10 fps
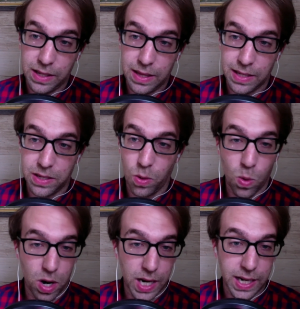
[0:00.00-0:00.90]
that's at
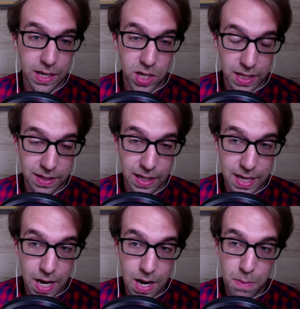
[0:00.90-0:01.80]

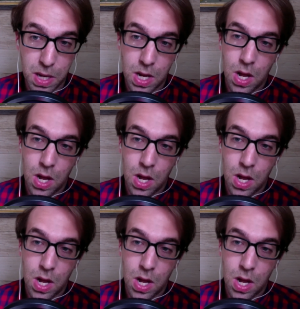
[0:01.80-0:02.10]
warrocketajax.com.